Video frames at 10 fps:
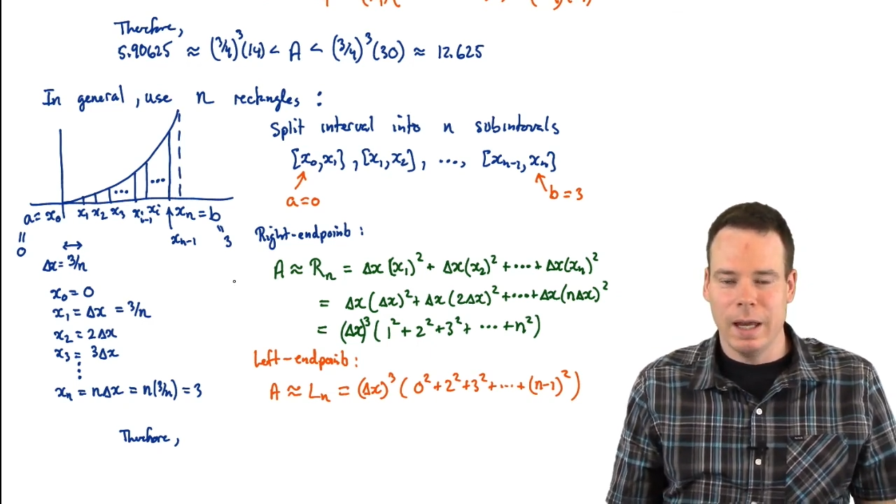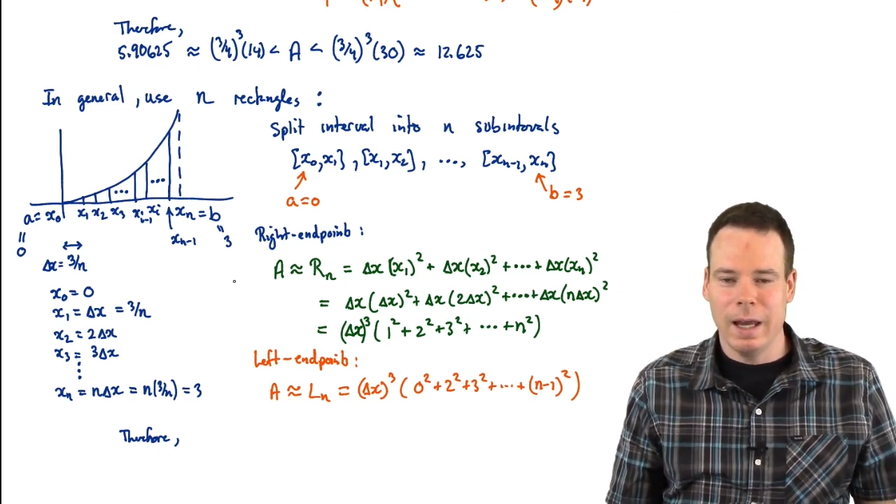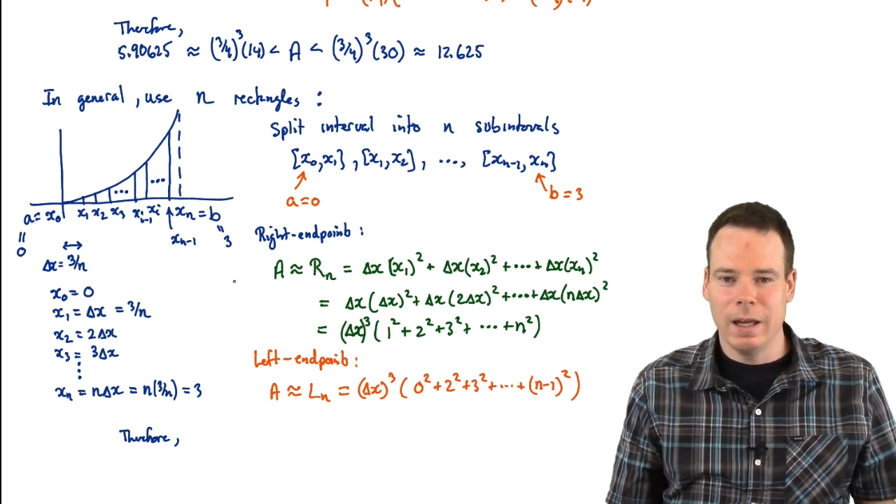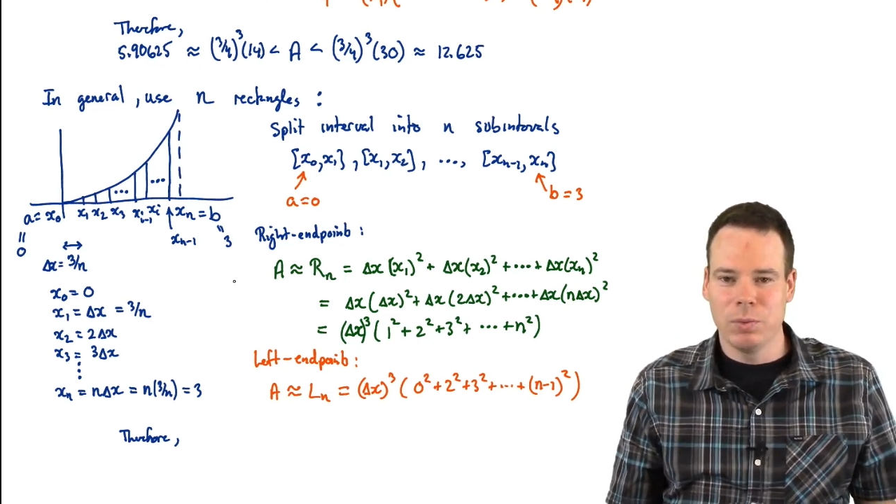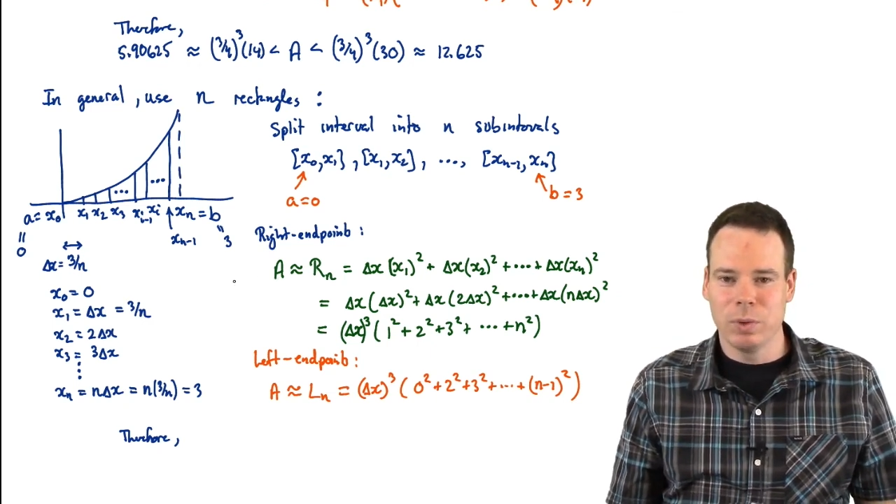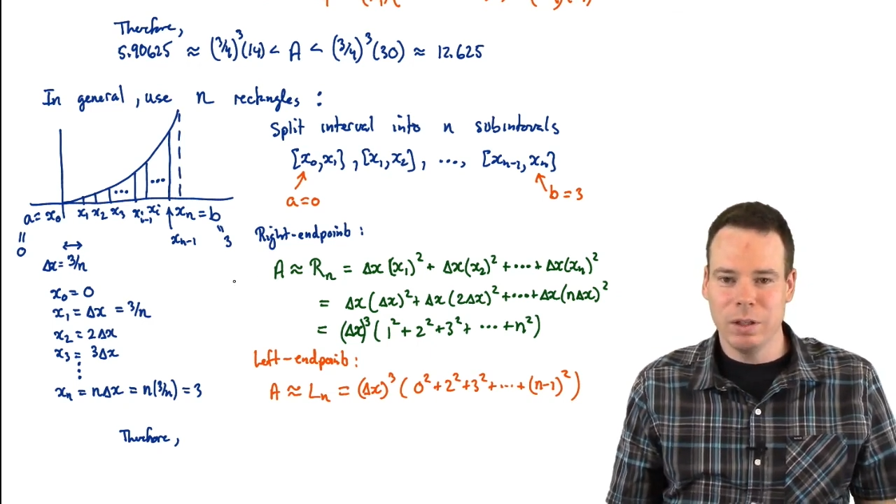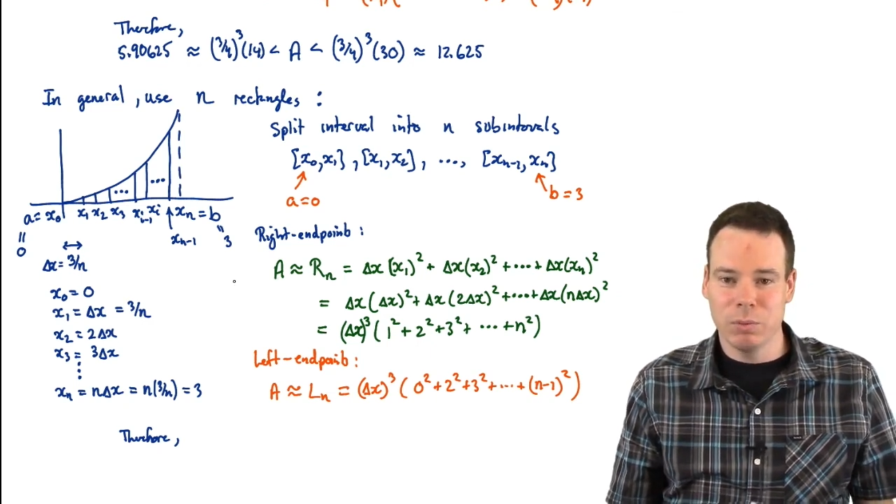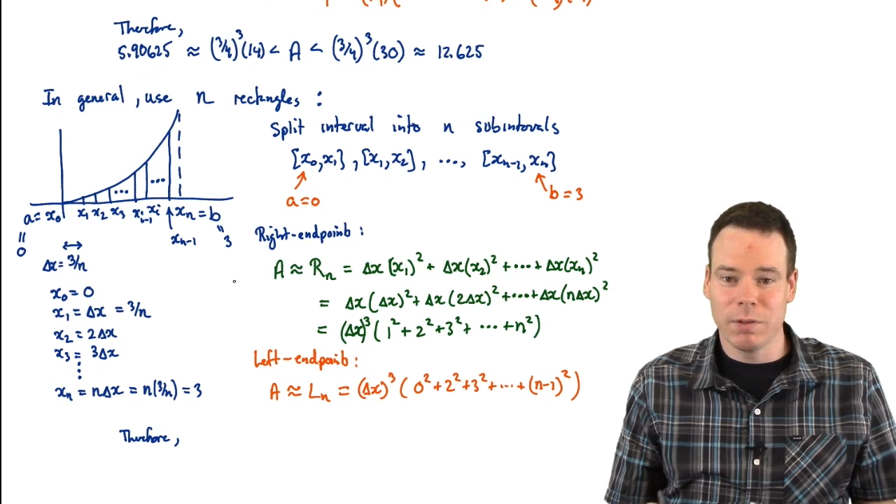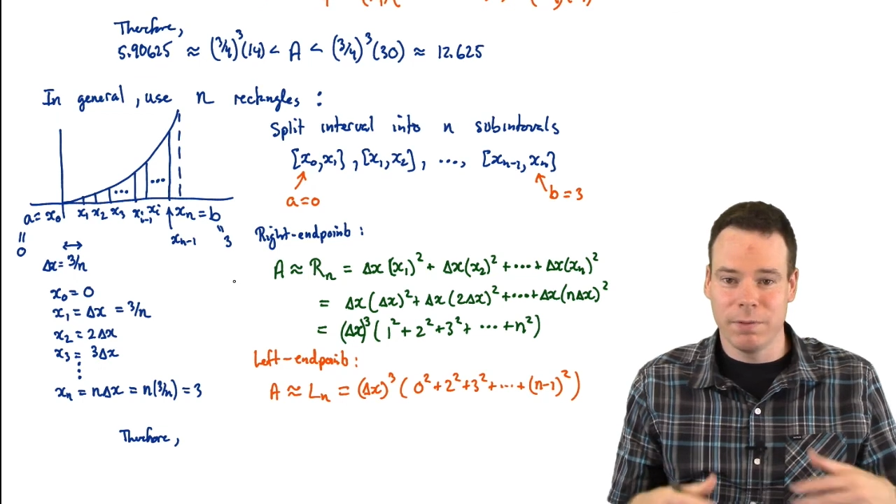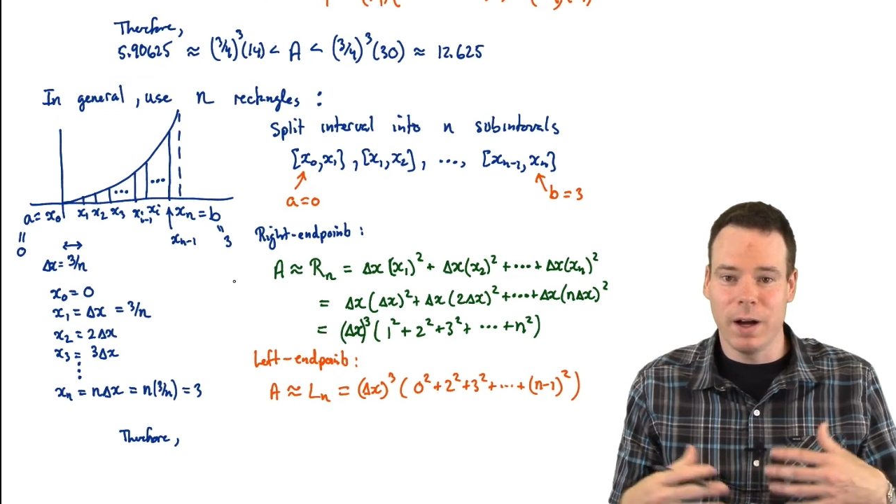and really
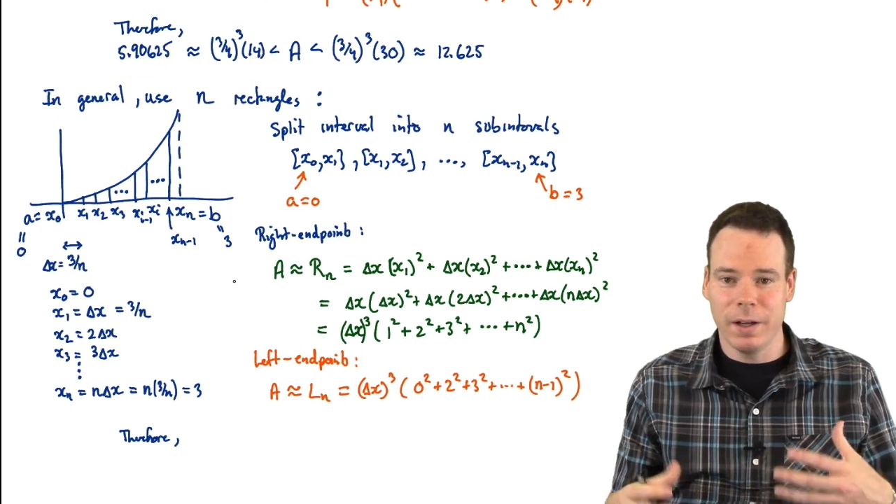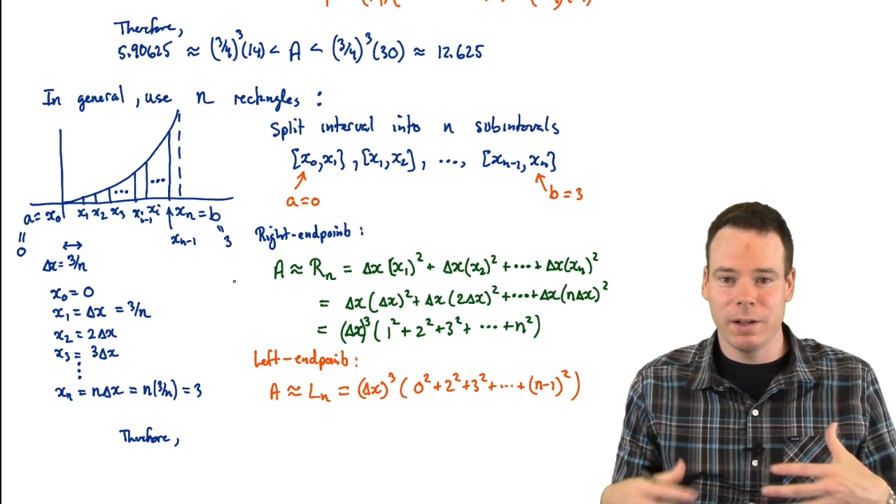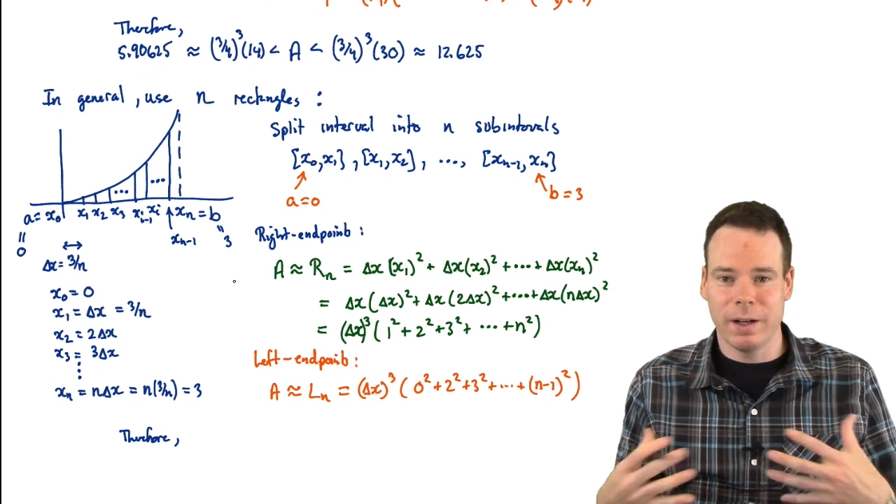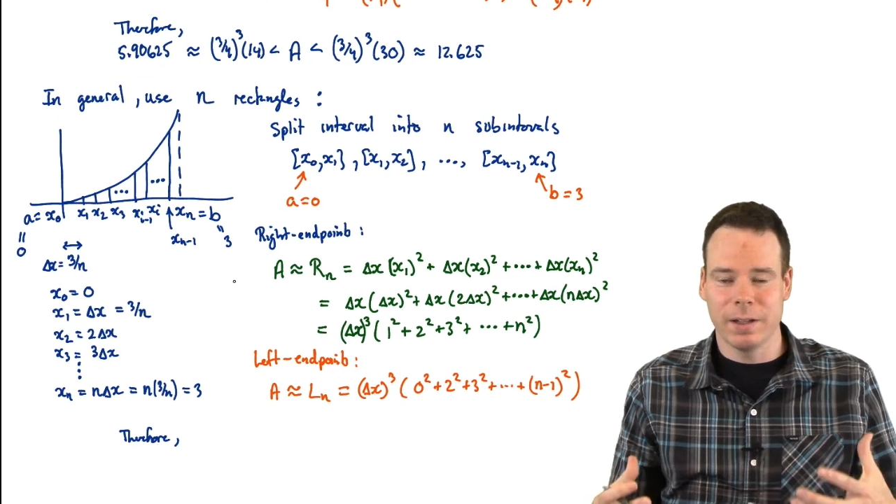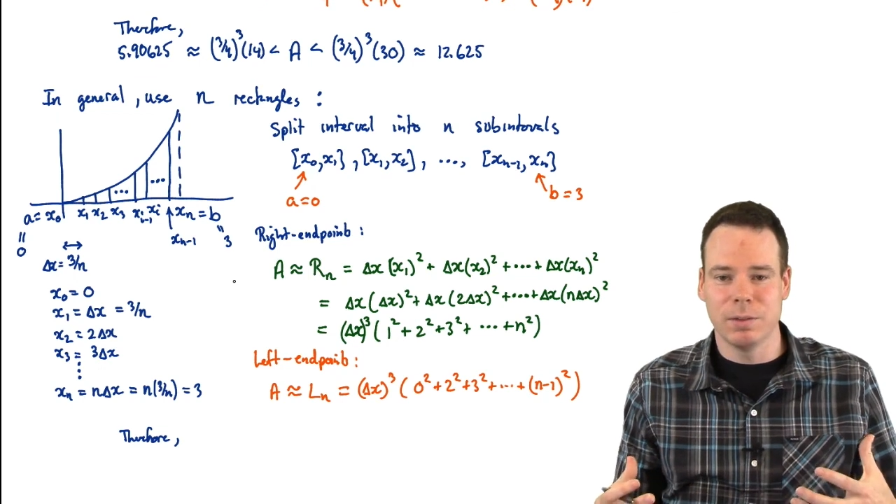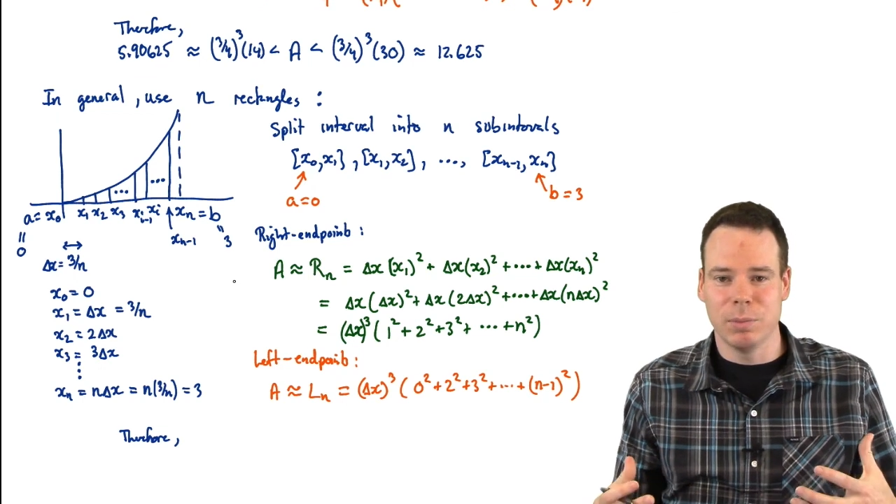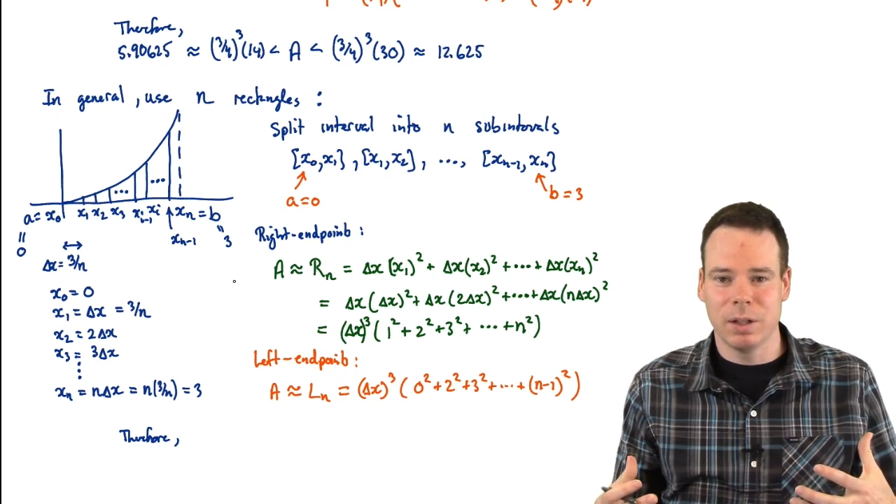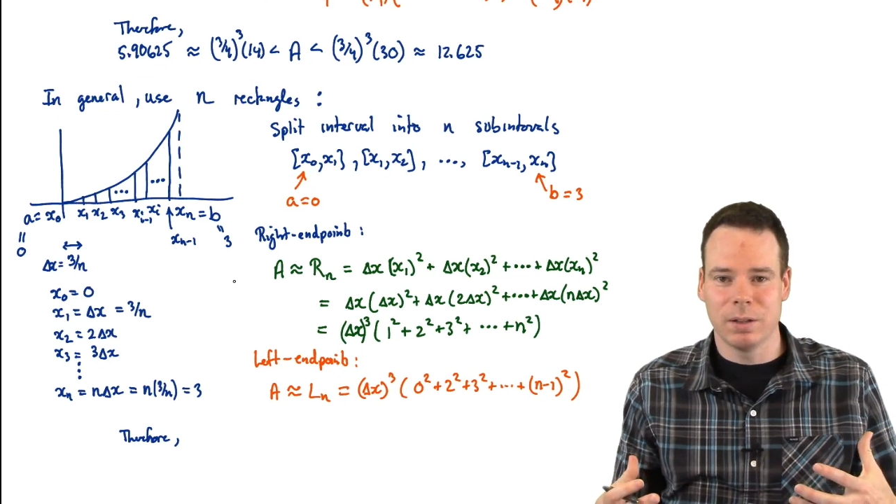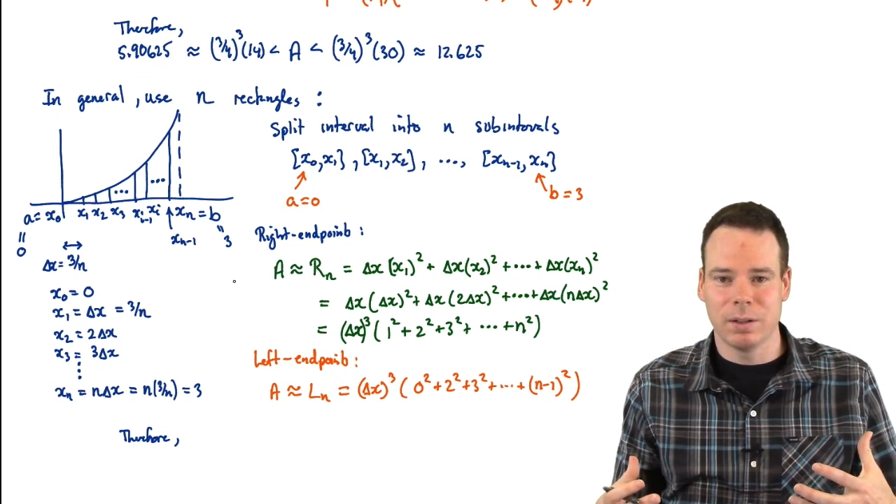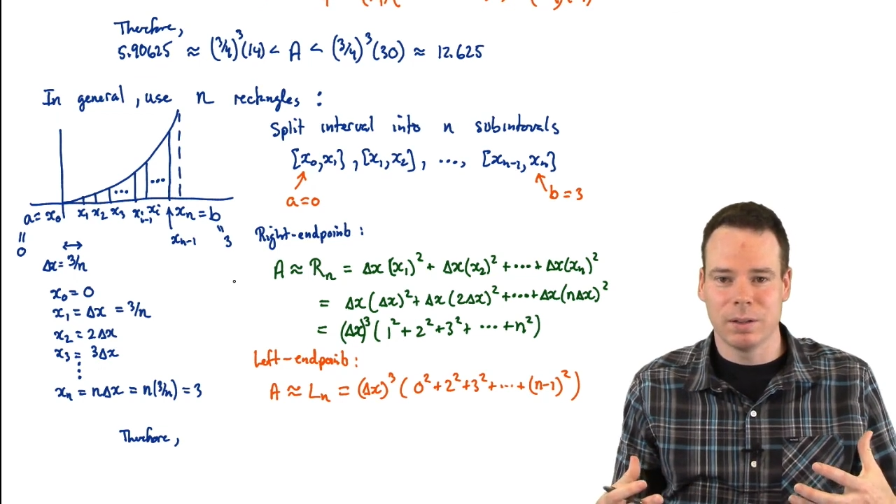refine our estimate